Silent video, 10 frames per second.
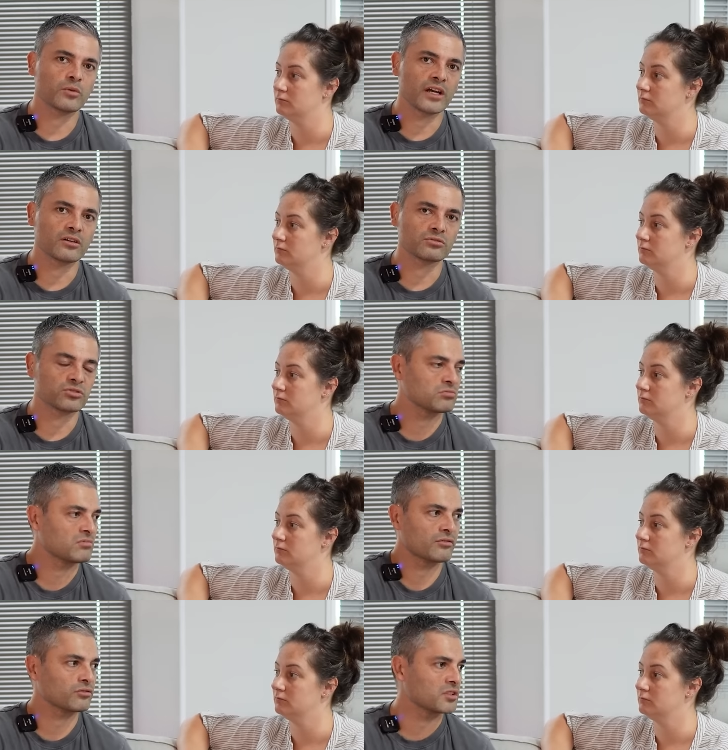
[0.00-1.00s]
Speaker 1: Wales,
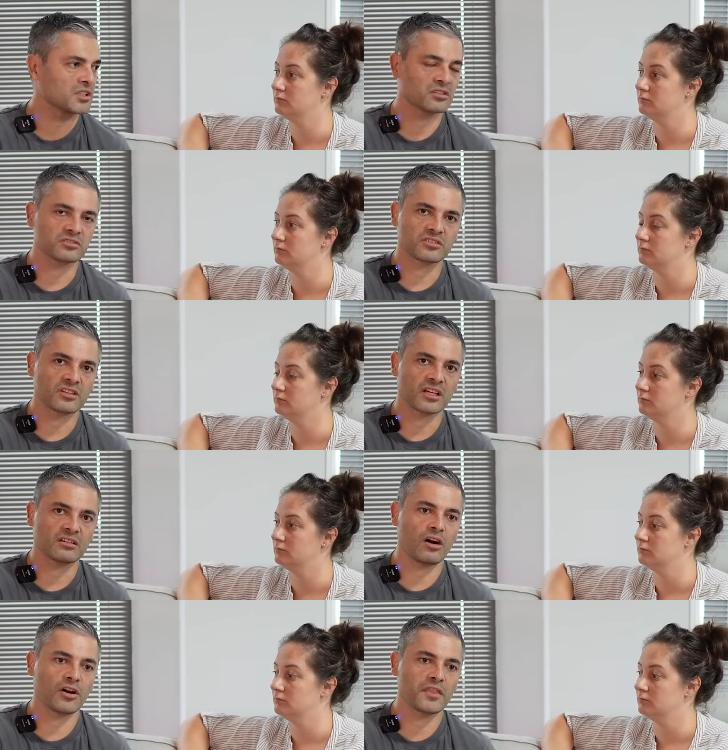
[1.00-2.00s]
never really looked at that.
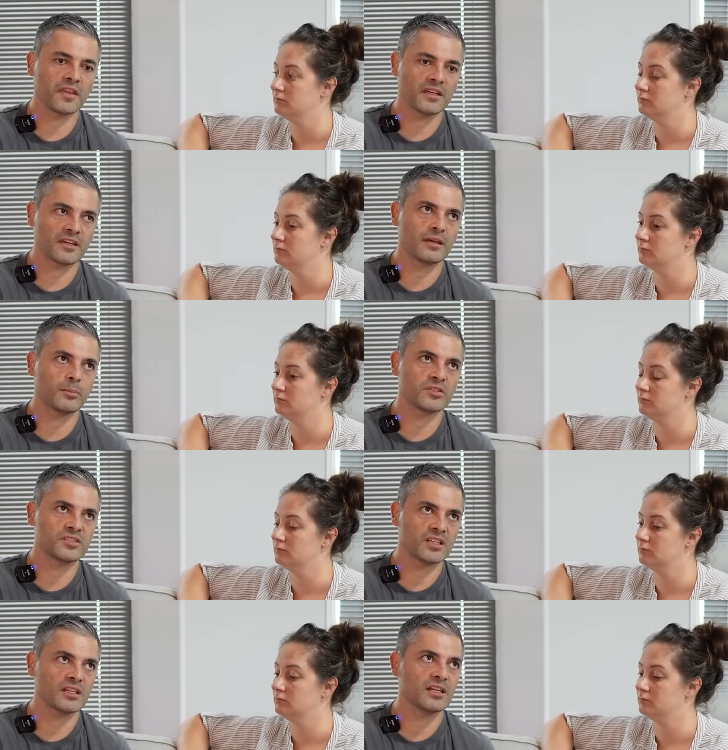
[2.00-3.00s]
I think
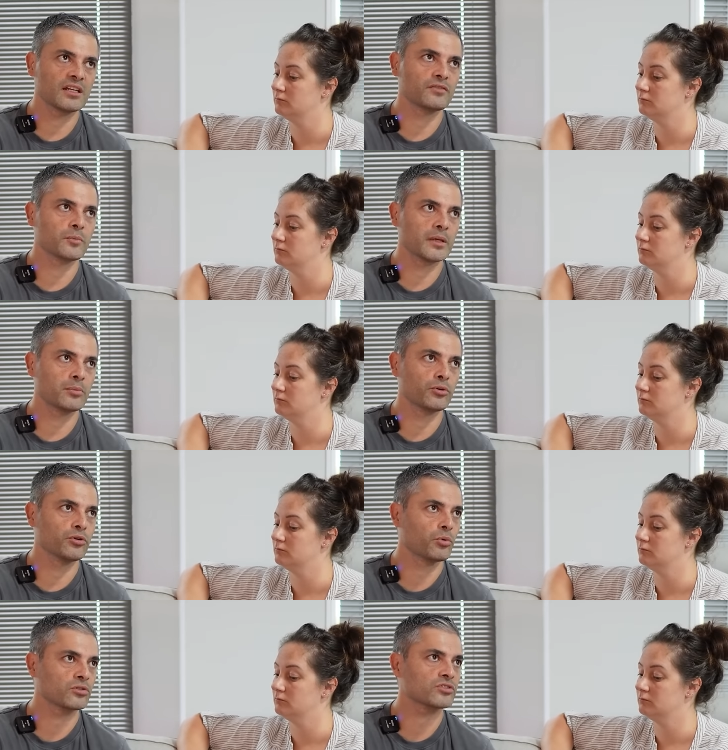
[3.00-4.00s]
particularly for people
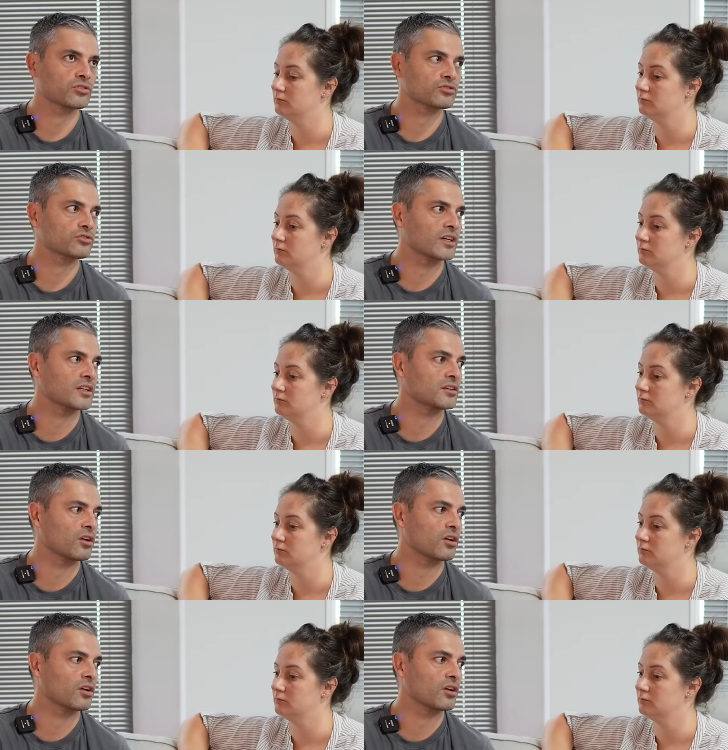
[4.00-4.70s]
who want an Australian